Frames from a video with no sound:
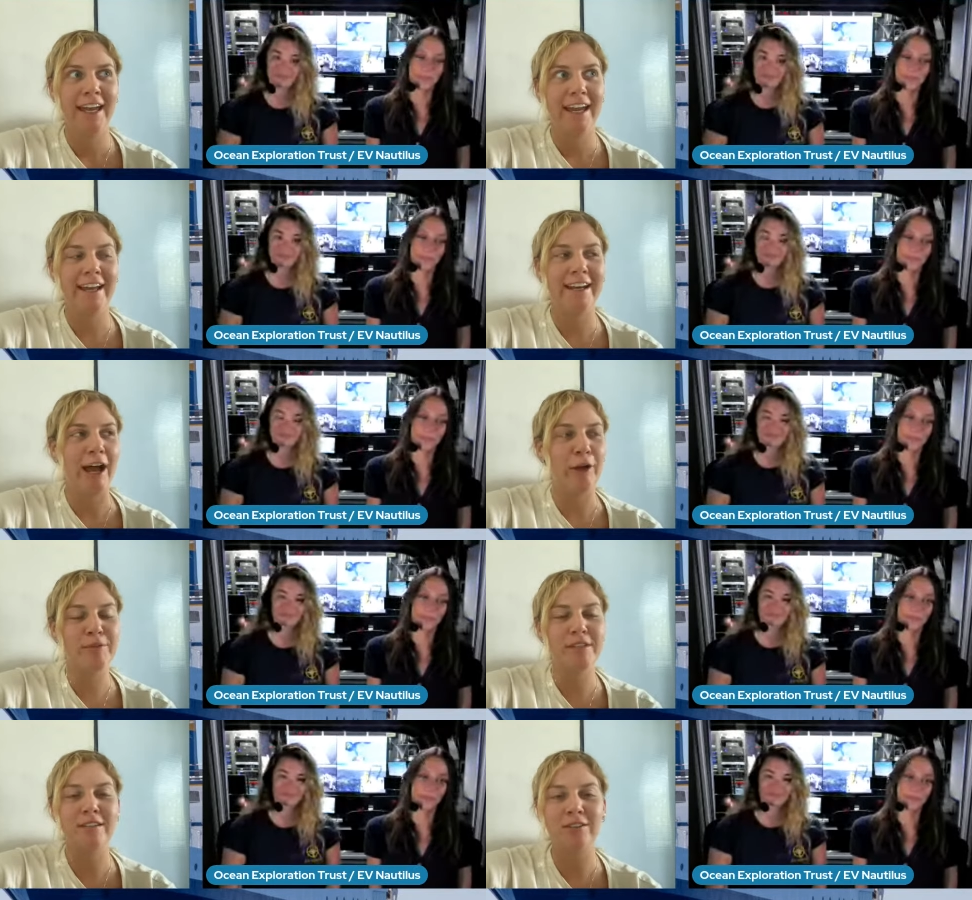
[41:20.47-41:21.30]
Speaker 1: it
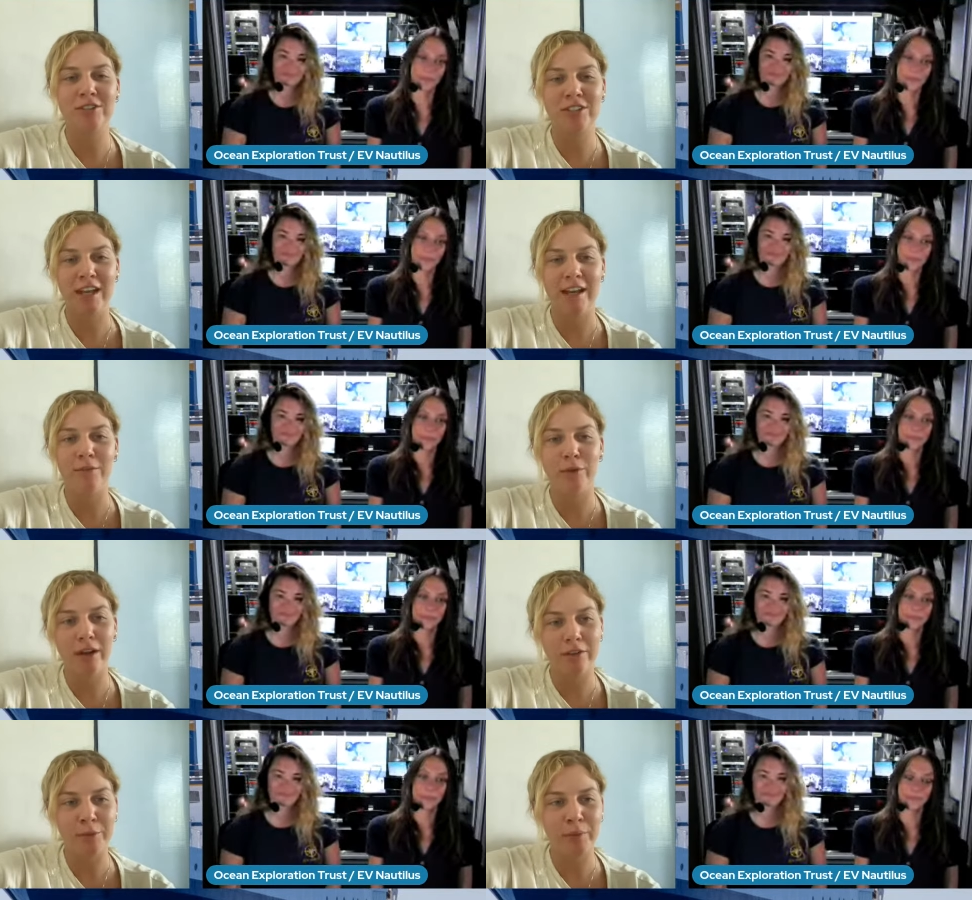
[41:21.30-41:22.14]
helps us understand
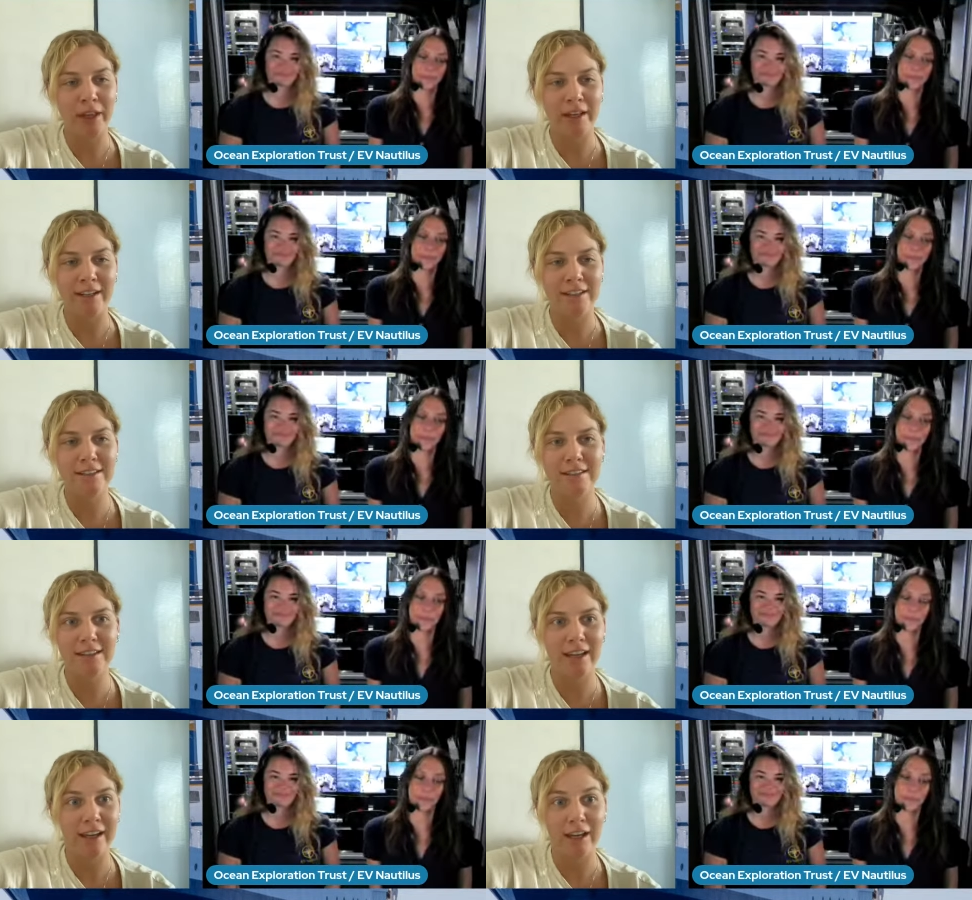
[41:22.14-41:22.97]
what other planets
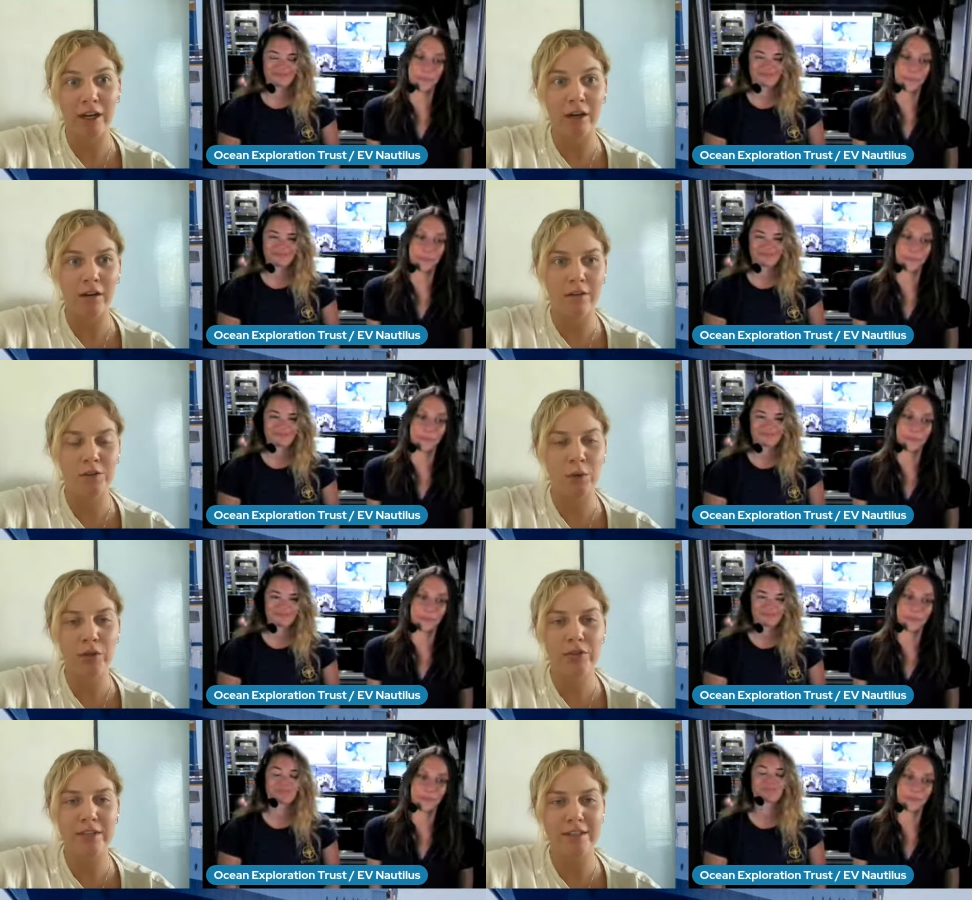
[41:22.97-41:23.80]
like in our
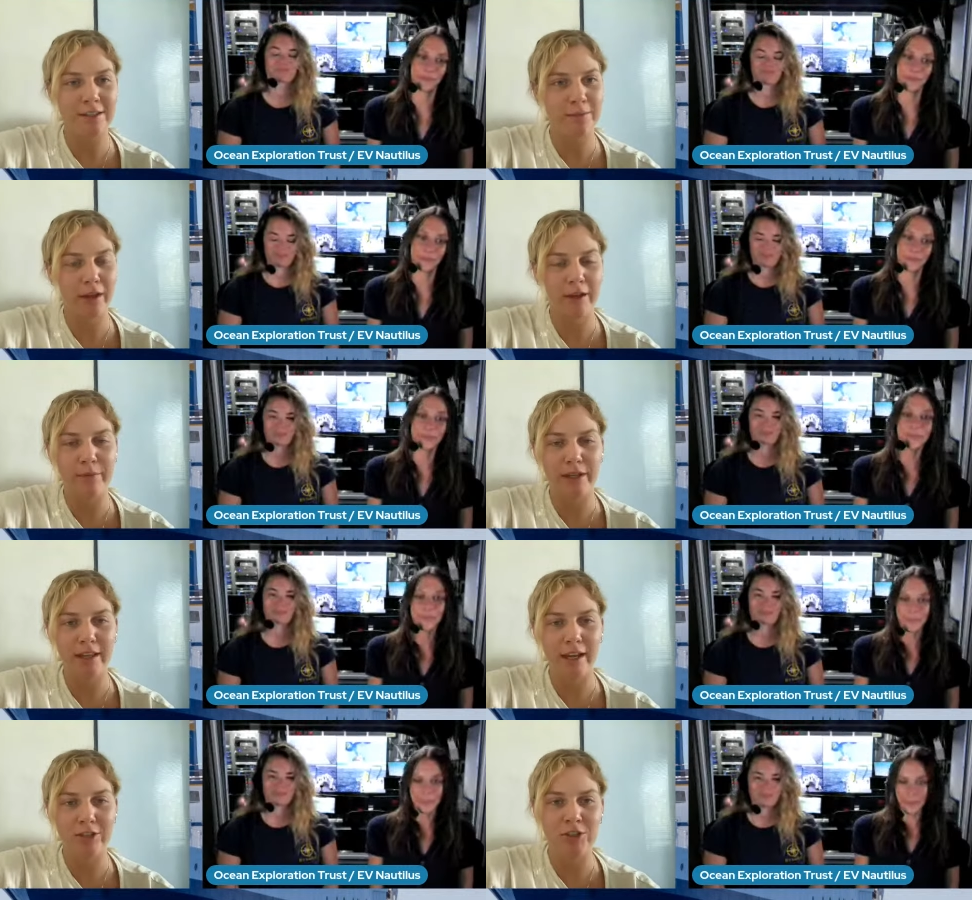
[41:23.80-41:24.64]
solar system can be
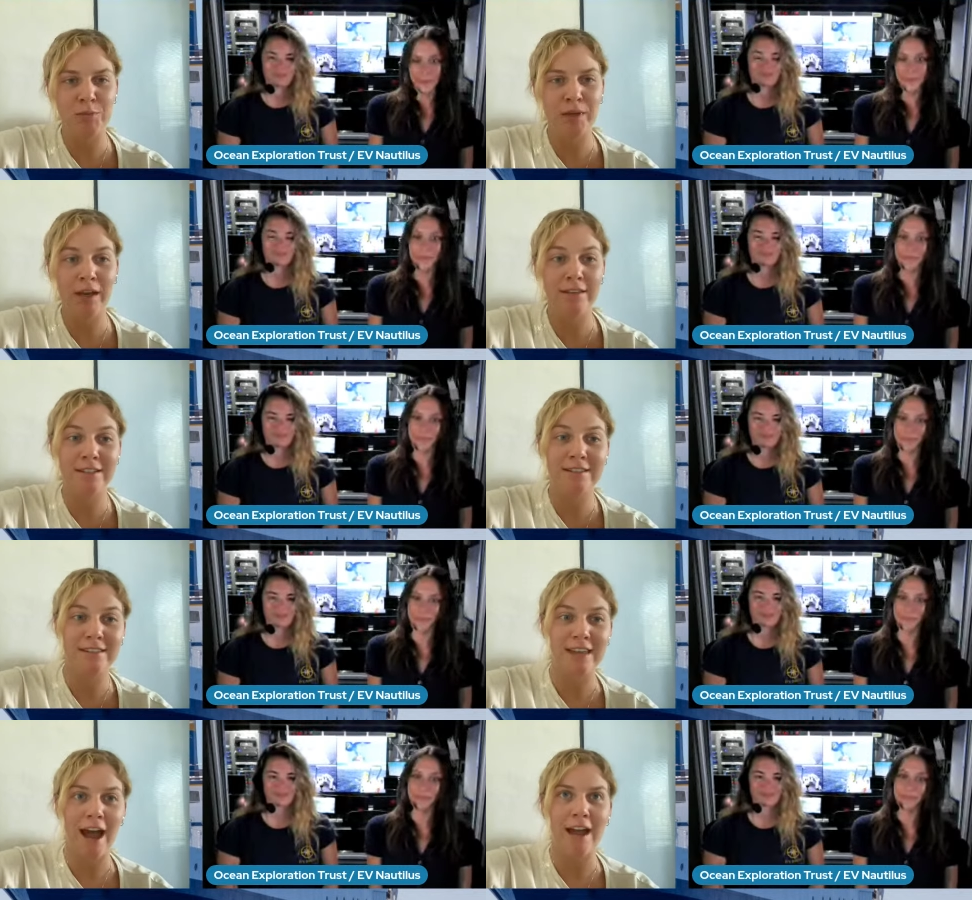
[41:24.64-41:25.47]
like just because
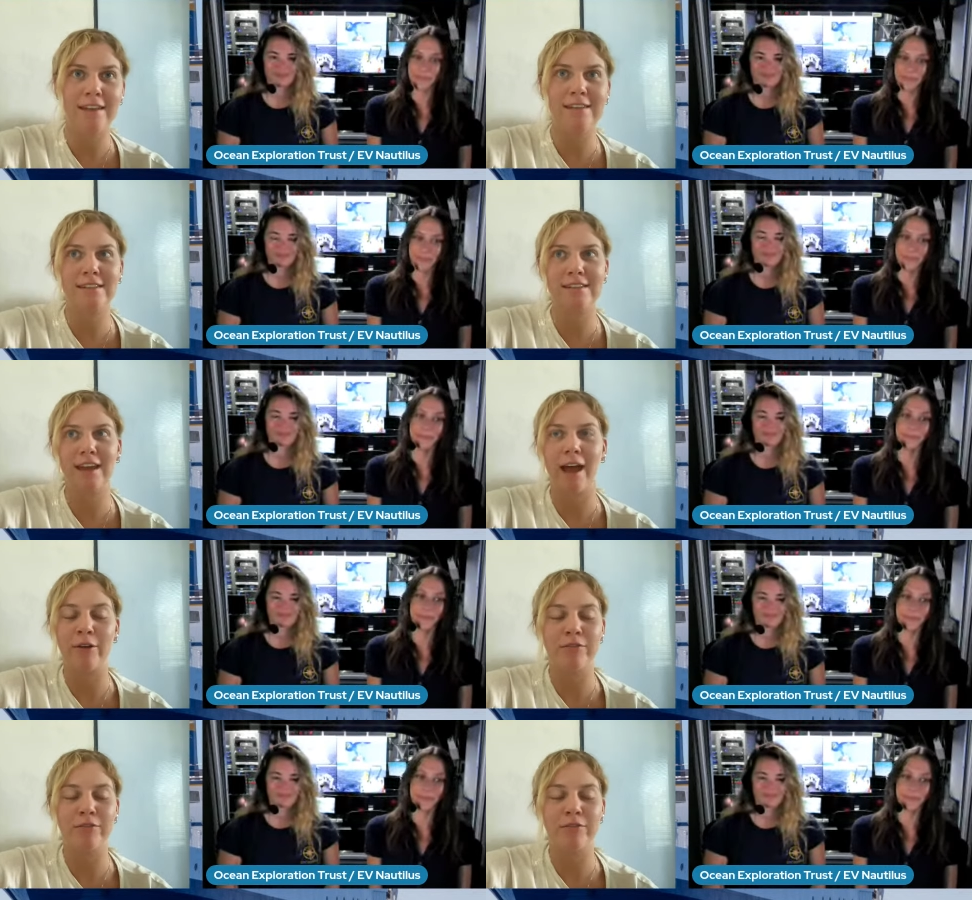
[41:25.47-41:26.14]
it's that mm-hmm.